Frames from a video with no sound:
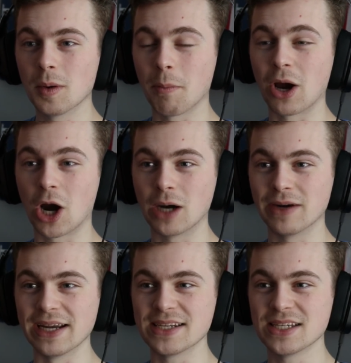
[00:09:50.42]
my heart
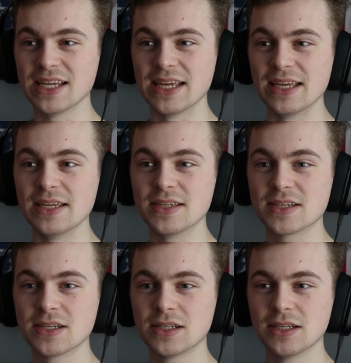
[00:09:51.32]
rate
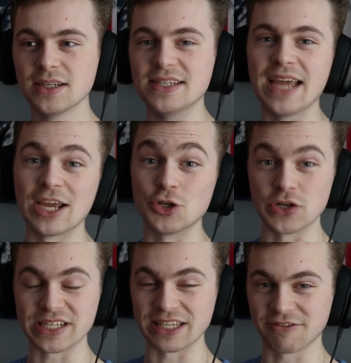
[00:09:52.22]
is
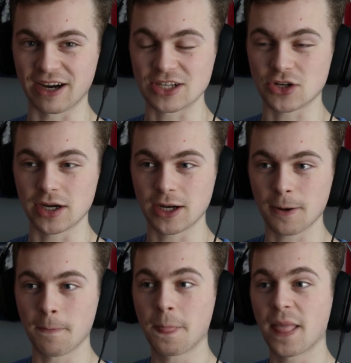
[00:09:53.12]
dangerously fast right now.